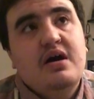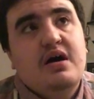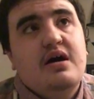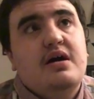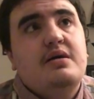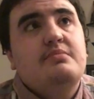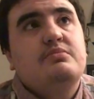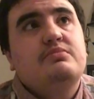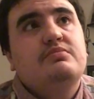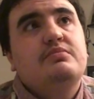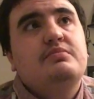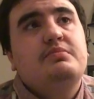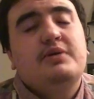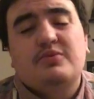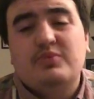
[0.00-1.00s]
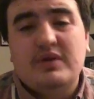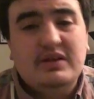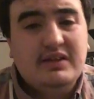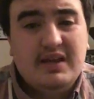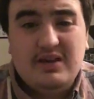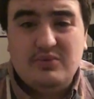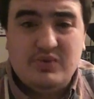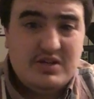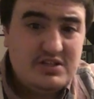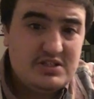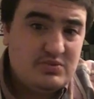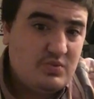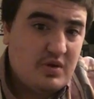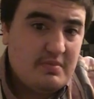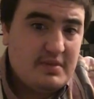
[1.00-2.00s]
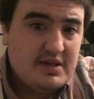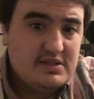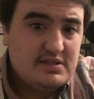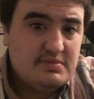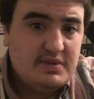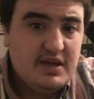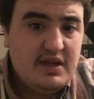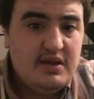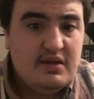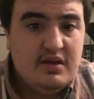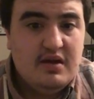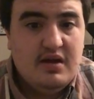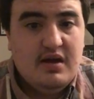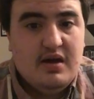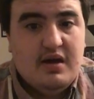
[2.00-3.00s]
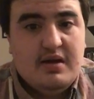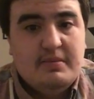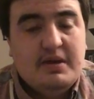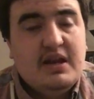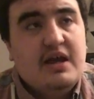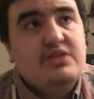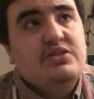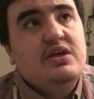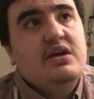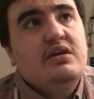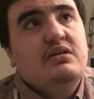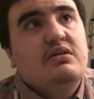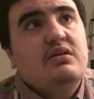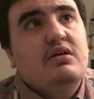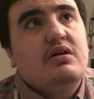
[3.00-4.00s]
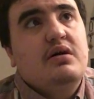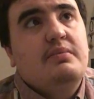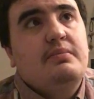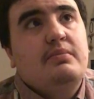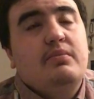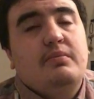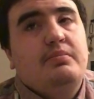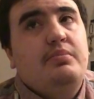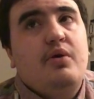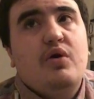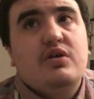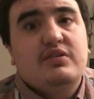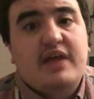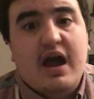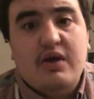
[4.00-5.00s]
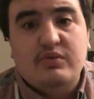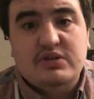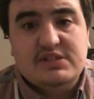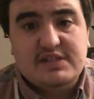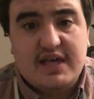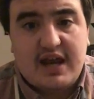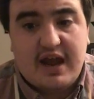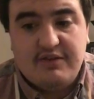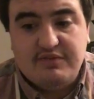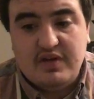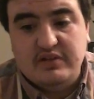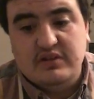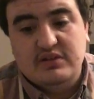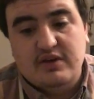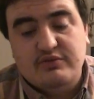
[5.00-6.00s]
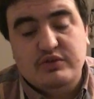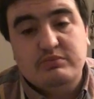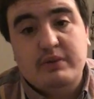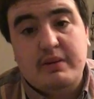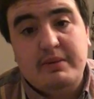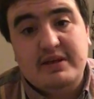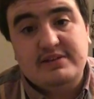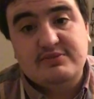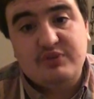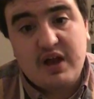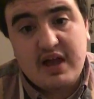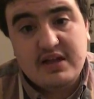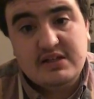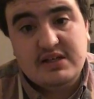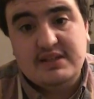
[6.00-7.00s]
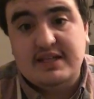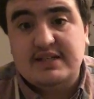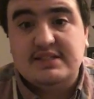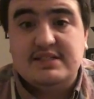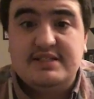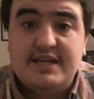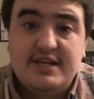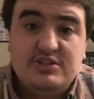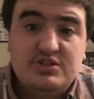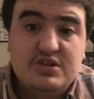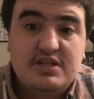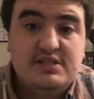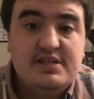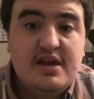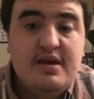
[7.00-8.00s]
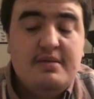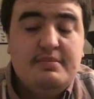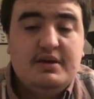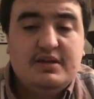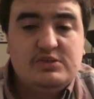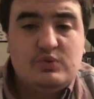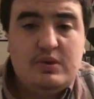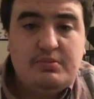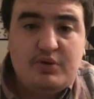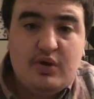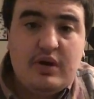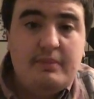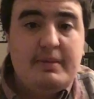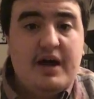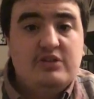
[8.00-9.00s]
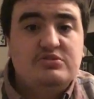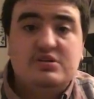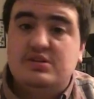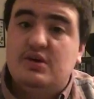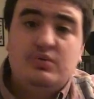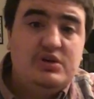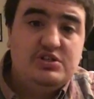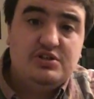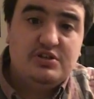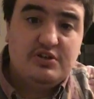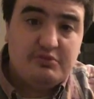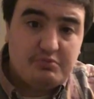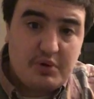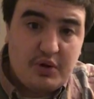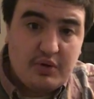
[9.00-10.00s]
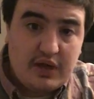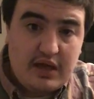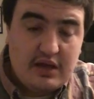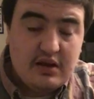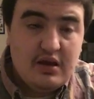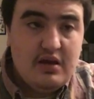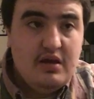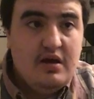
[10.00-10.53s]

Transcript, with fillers: Um, but really, we just weren't meant to be. Um, and I think a part of that was that I fell in love with my best friend, and that's dangerous because we broke a boundary that we shouldn't have broken.